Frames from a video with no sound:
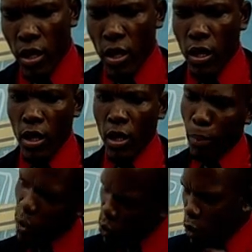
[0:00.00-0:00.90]
the
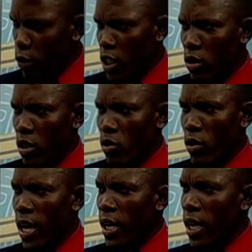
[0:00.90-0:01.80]
portion of it in
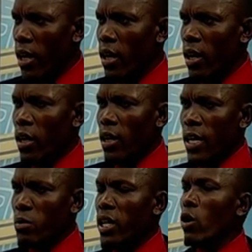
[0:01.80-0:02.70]
Uganda,
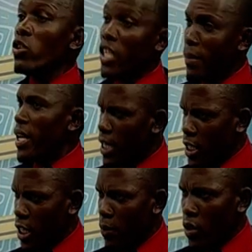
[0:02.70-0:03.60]
has been
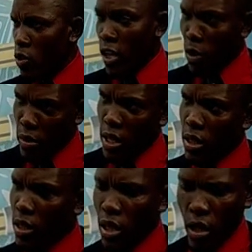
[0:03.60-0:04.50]
contaminated. So that
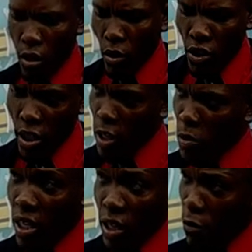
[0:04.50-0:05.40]
means the oxygen has
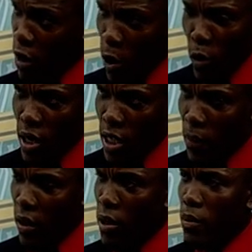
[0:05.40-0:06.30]
been interfered with. Something